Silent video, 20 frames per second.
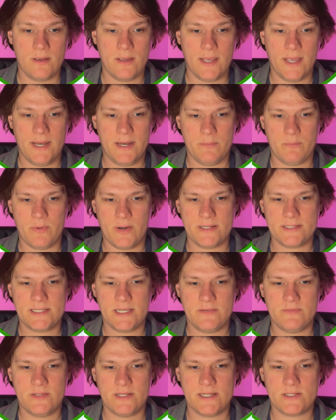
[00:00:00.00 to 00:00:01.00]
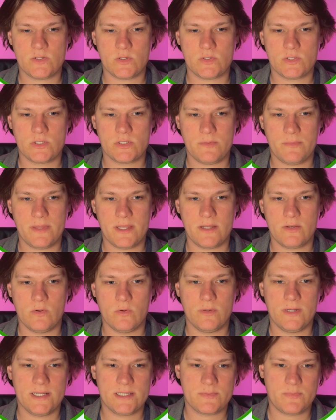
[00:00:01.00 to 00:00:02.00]
And then brand safety, that's also something
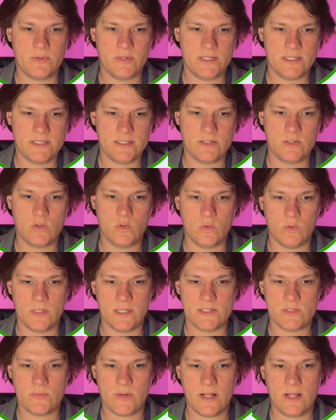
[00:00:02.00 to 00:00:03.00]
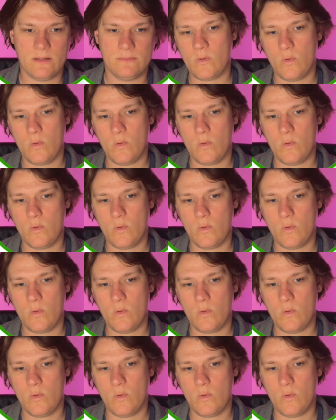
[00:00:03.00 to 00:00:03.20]
new that's pretty cool as well,